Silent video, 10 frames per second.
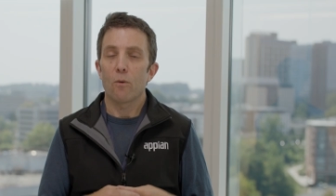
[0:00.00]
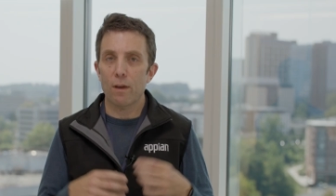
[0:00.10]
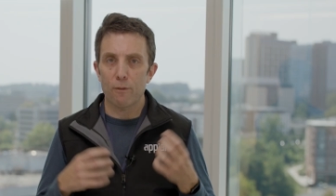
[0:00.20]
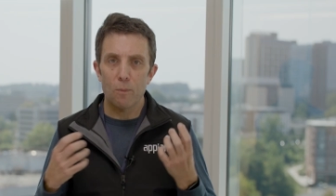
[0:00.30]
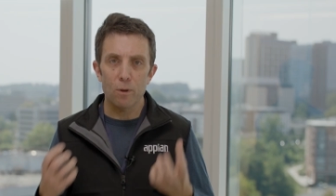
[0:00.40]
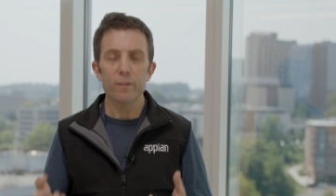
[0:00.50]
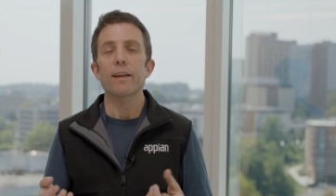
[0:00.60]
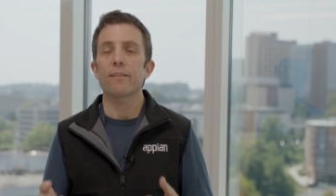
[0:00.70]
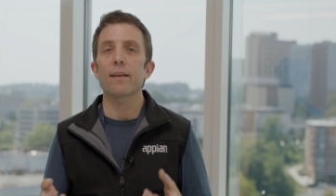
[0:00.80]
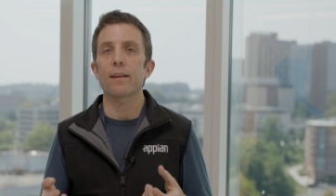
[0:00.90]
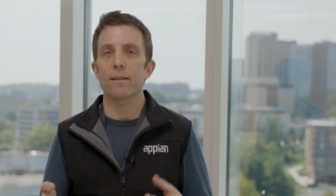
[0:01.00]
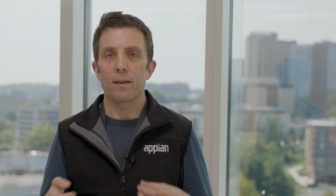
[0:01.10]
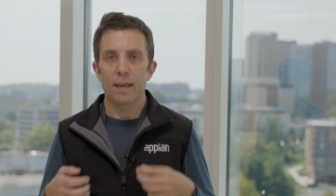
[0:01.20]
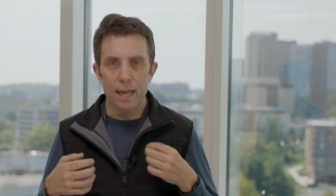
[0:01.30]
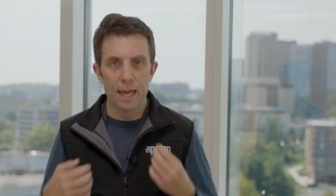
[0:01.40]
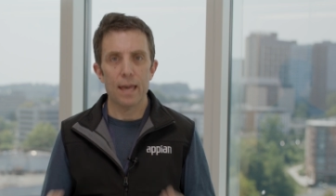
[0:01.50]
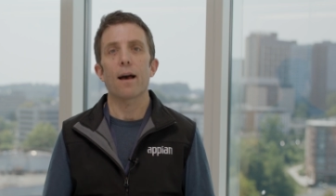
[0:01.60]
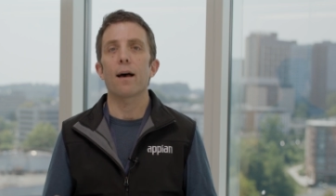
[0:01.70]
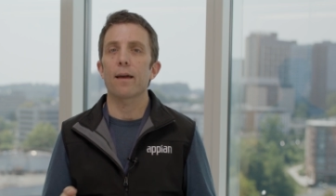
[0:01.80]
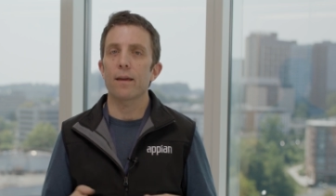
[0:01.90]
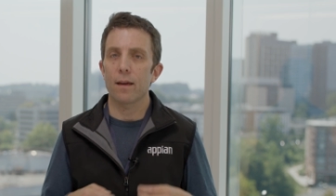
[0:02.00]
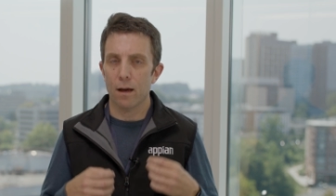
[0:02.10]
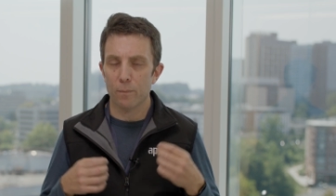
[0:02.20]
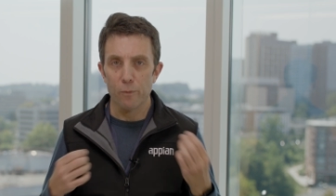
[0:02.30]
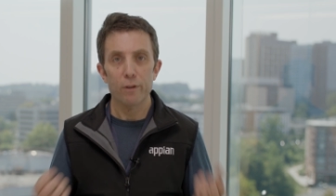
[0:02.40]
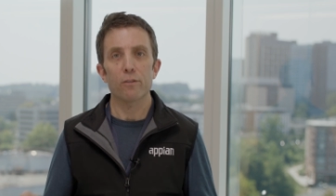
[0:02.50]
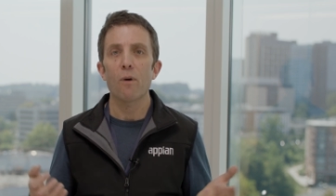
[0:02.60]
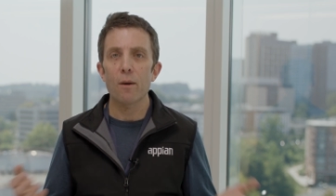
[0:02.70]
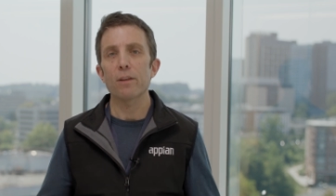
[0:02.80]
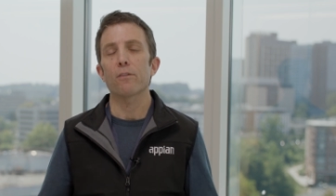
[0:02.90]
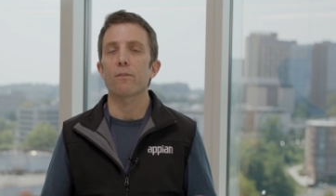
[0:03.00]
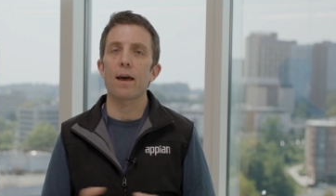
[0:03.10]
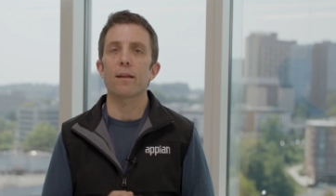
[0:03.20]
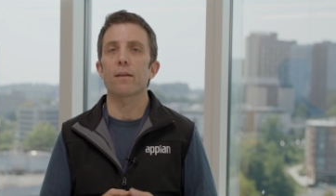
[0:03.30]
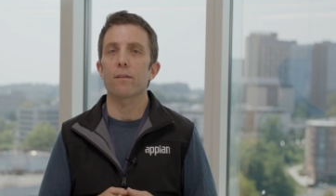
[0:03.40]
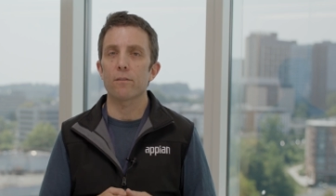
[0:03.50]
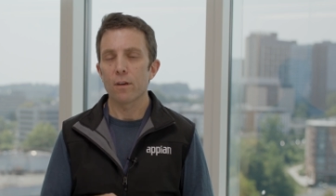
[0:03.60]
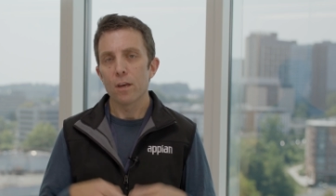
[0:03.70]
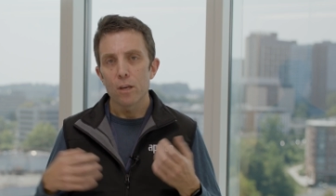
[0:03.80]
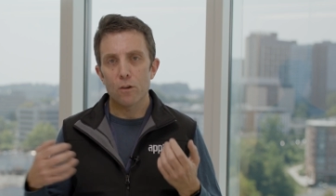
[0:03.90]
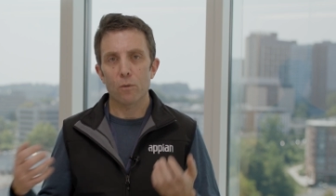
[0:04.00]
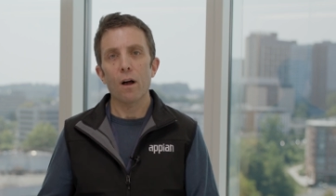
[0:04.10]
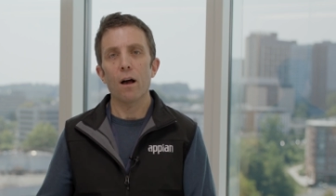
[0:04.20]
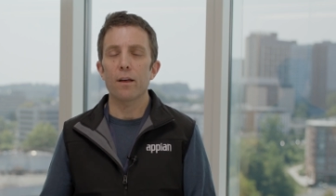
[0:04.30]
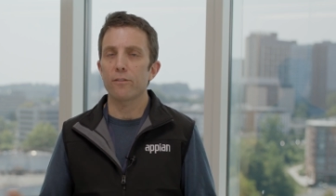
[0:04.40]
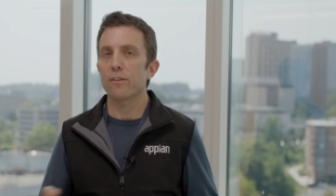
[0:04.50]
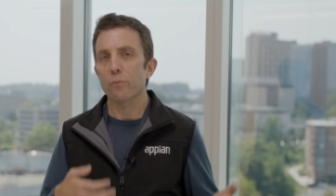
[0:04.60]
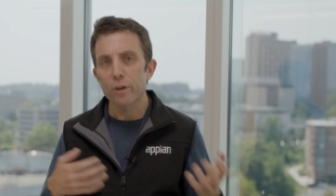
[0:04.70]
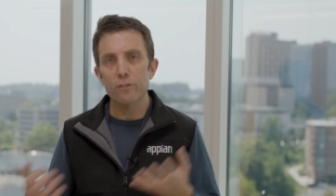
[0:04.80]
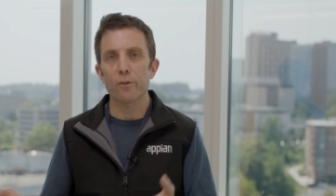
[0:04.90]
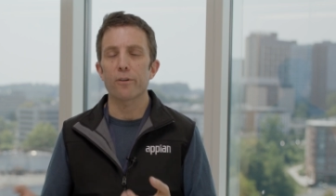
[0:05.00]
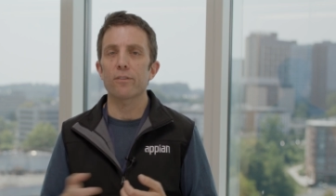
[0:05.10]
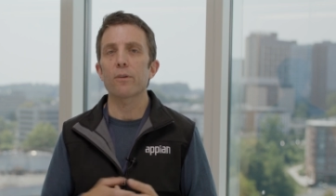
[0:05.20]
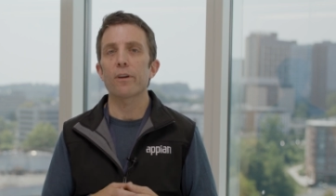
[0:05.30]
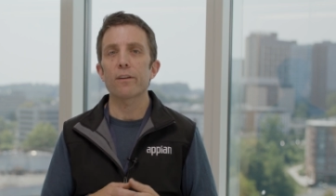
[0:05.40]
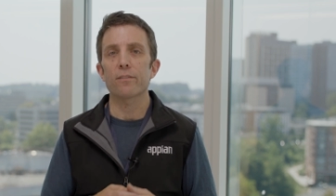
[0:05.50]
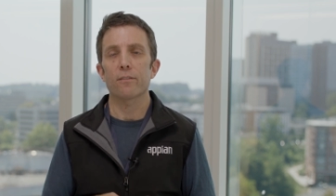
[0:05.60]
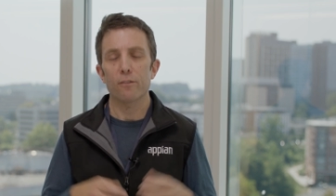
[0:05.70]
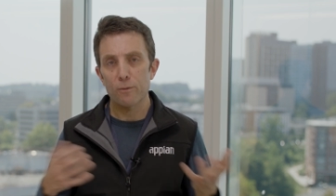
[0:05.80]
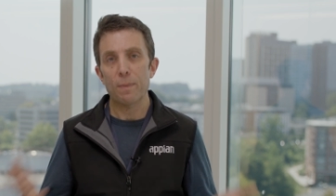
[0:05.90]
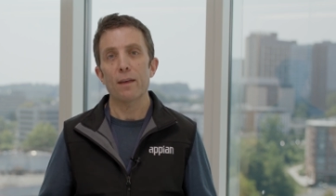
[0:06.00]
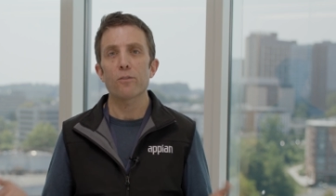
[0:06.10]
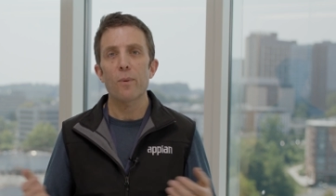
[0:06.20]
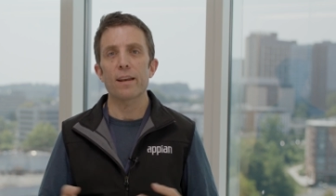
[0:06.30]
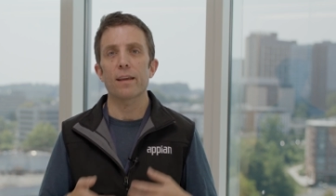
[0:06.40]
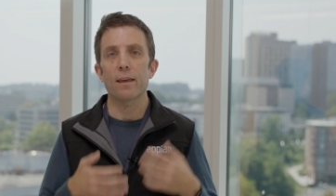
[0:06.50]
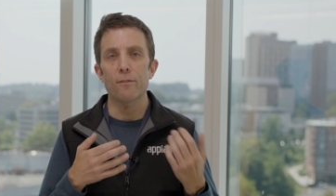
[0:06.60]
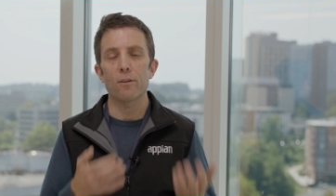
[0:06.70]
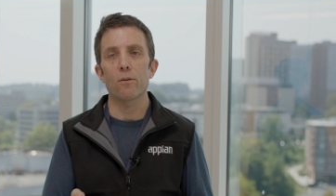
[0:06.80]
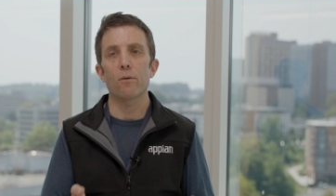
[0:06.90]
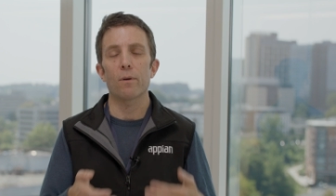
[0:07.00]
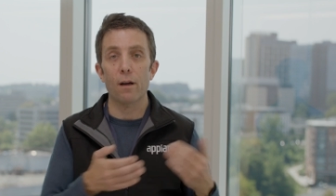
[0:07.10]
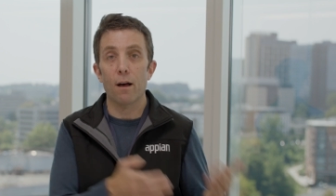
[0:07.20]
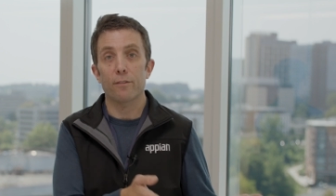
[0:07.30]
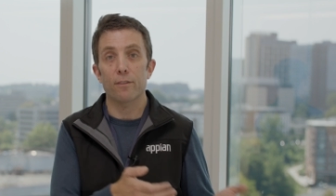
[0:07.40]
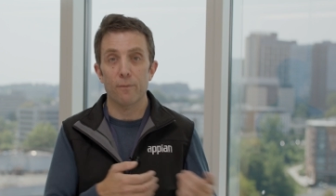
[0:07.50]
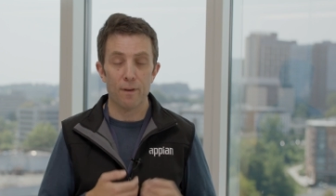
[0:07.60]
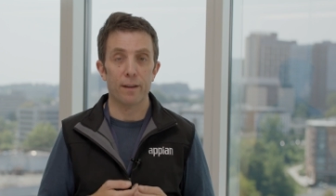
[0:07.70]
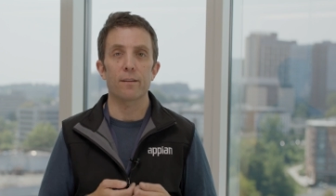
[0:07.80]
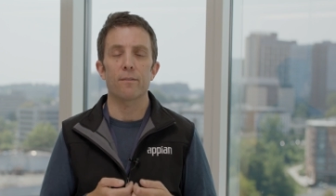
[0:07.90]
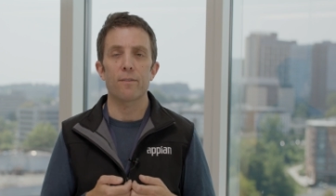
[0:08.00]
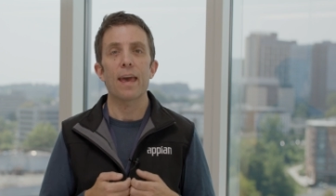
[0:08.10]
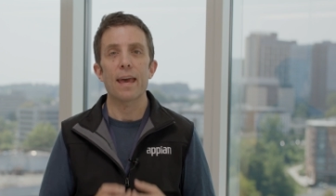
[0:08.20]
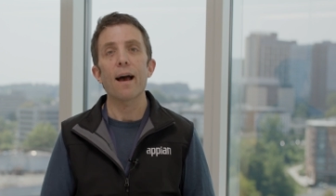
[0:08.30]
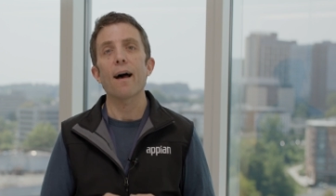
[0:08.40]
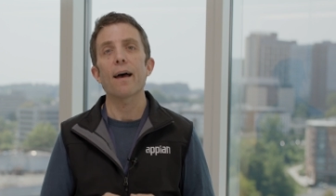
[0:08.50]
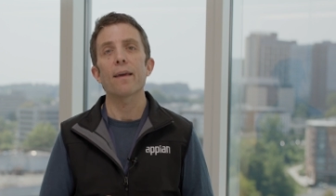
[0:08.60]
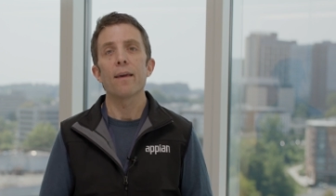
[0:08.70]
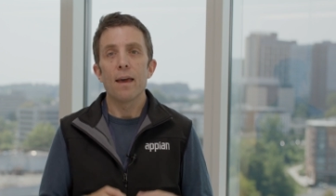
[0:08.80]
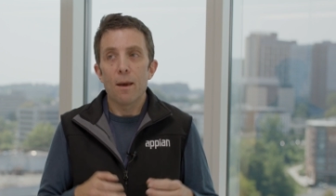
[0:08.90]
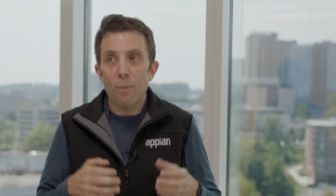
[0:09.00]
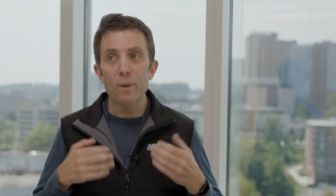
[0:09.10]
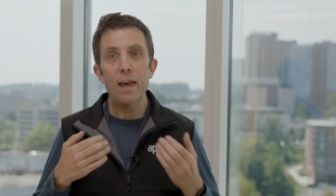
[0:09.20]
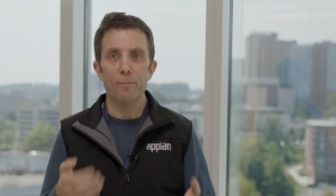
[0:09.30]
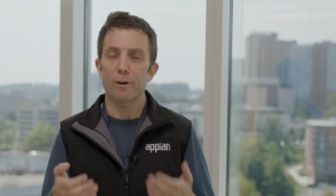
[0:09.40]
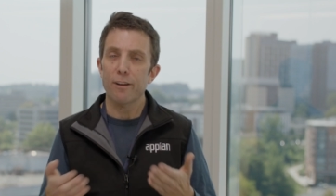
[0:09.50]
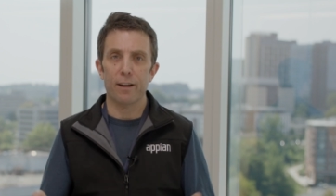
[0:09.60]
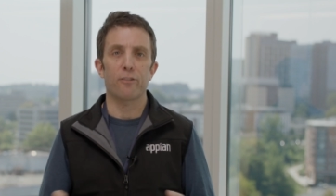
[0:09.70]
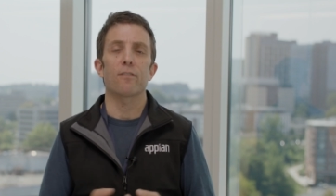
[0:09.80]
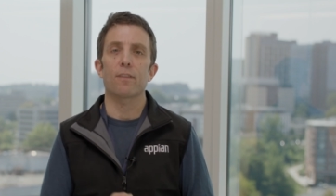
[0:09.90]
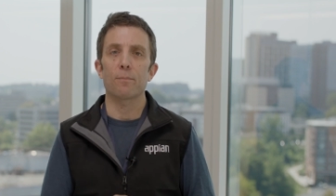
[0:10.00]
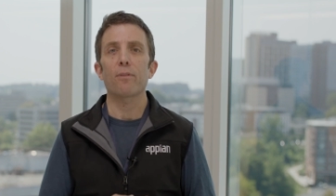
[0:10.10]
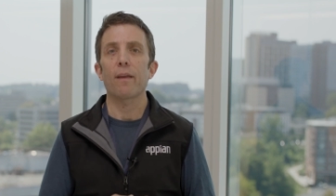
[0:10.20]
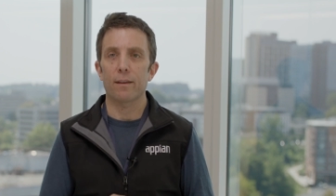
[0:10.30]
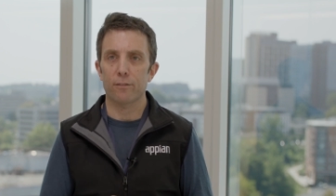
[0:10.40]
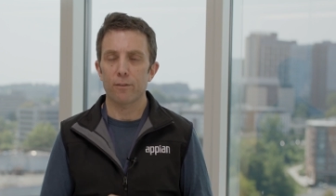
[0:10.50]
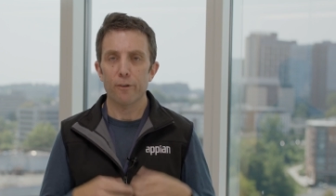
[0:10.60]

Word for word: We have a multi-tenant AI. The reason why we do that is, you know, cost and resourcing reasons. It's the best way to give you a cost-effective AI. But we have protections in place.